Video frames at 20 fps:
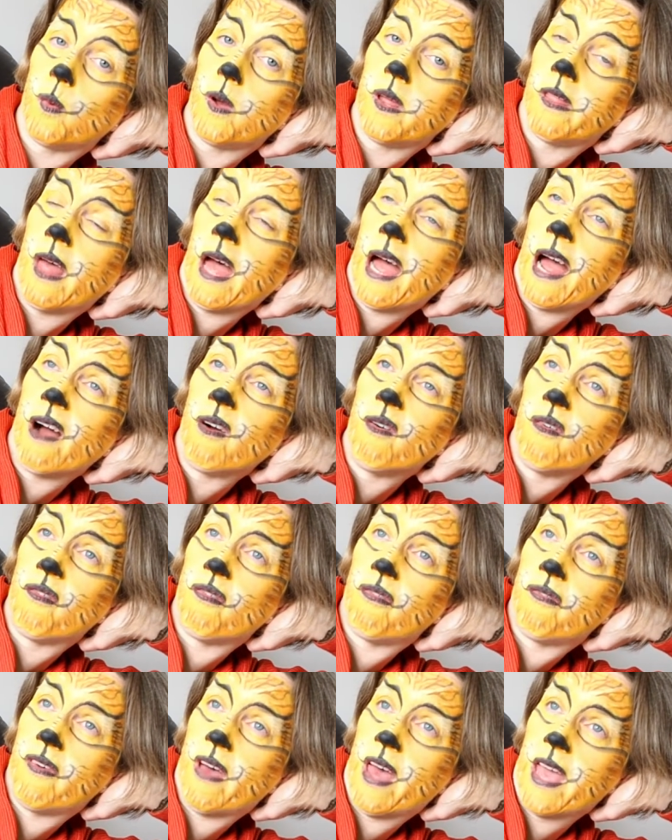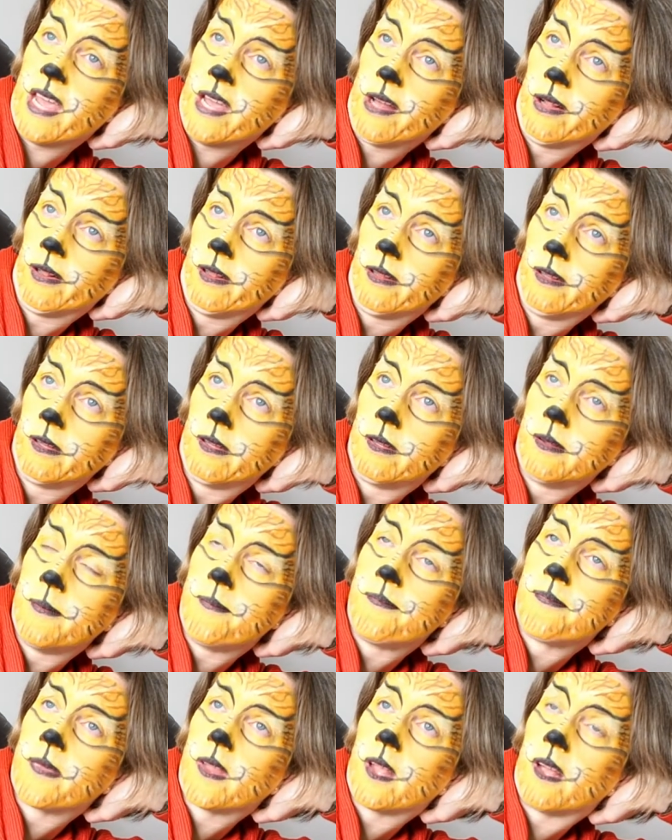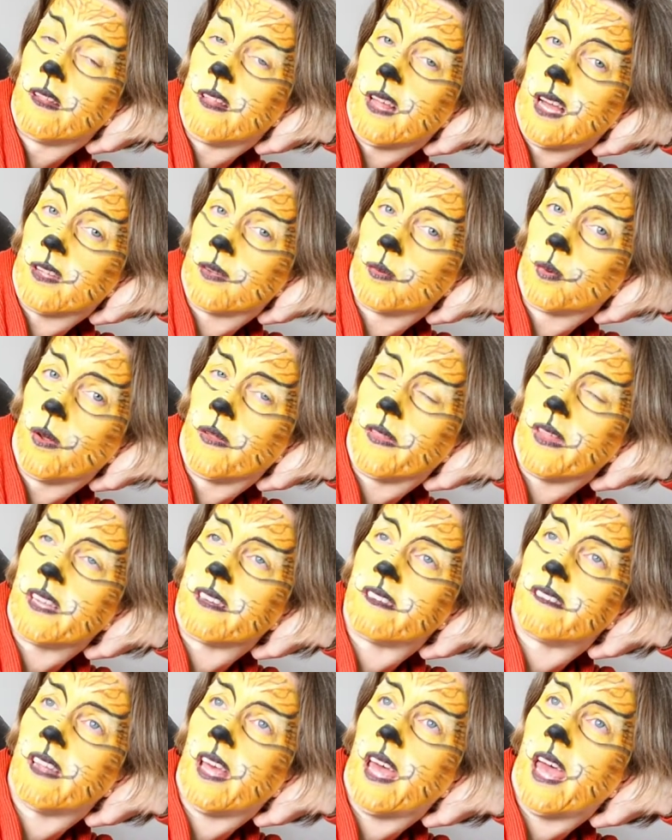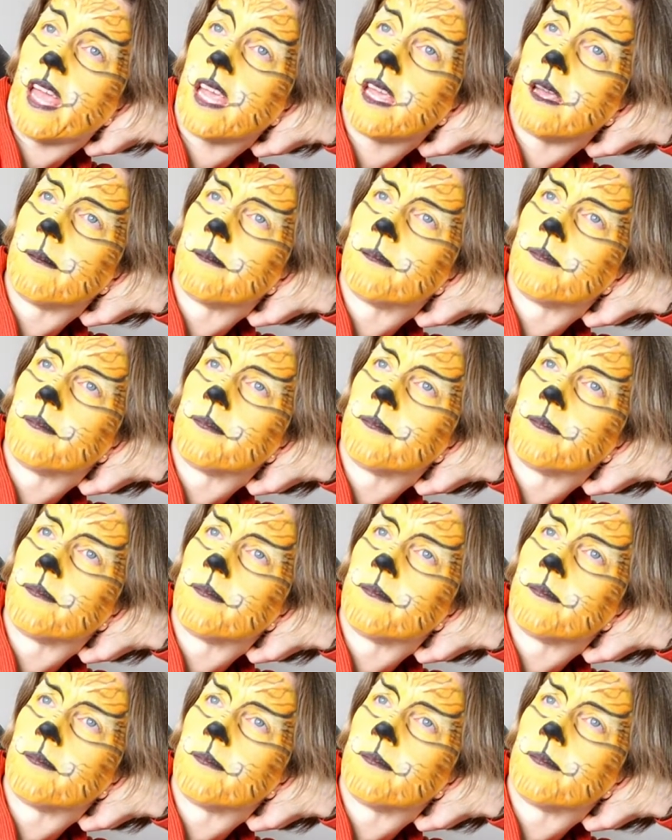without fail. That's what they say.